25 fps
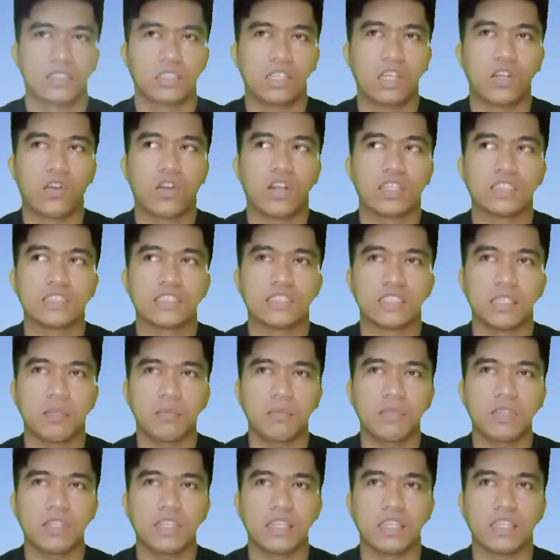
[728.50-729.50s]
There are
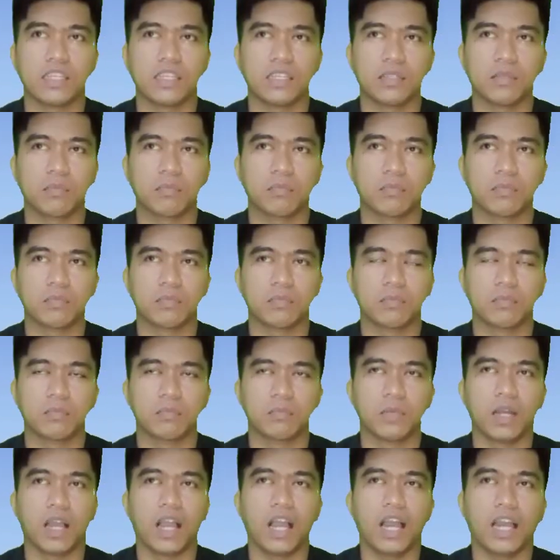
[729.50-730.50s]
something
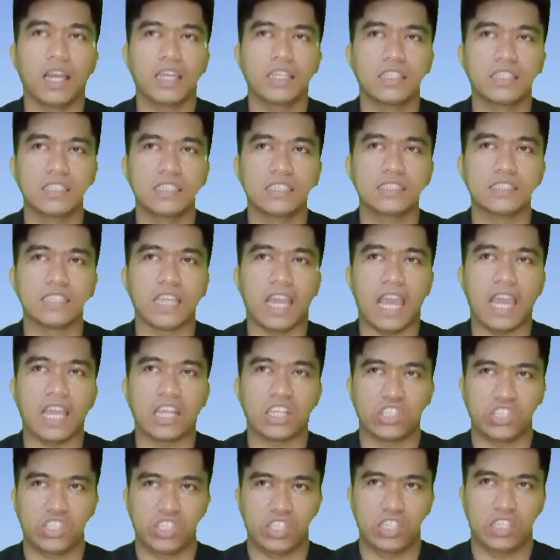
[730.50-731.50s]
behind this
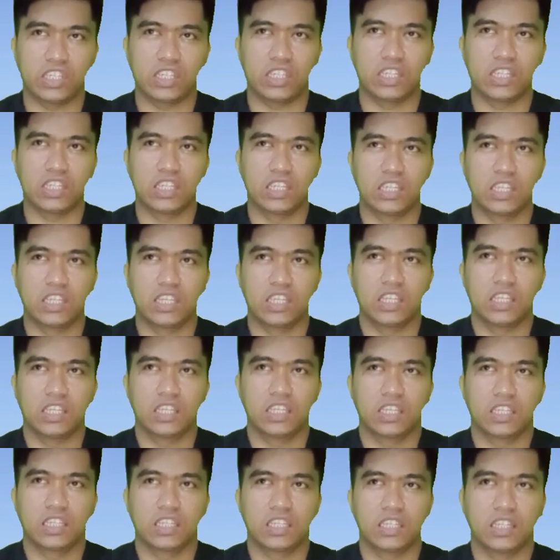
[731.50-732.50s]
action
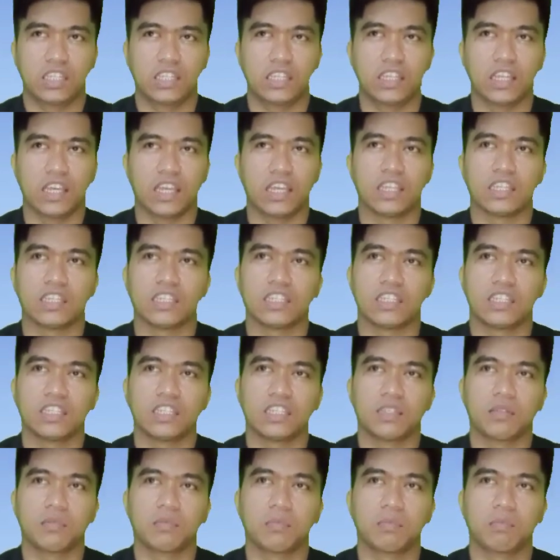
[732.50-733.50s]
that
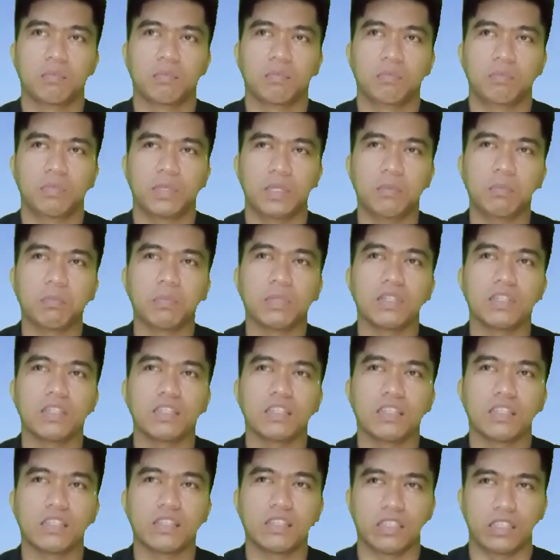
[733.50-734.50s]
people
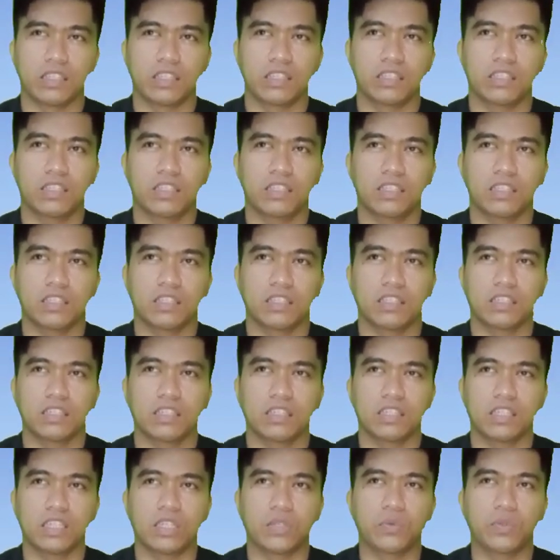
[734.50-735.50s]
think
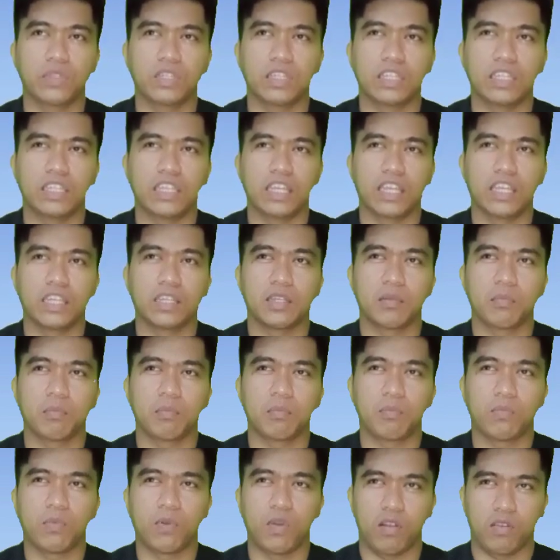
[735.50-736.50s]
it will get
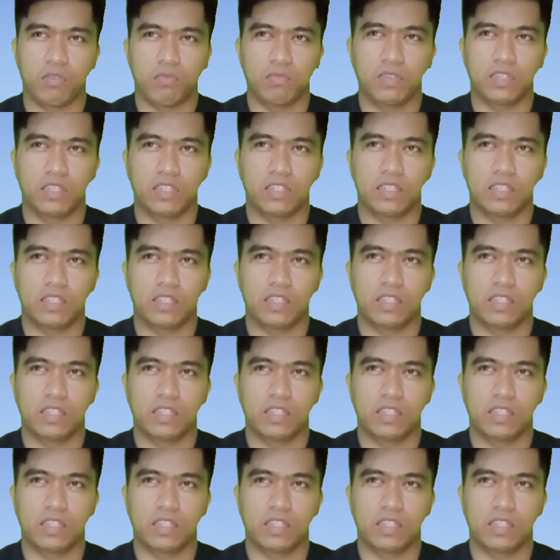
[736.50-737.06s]
profit.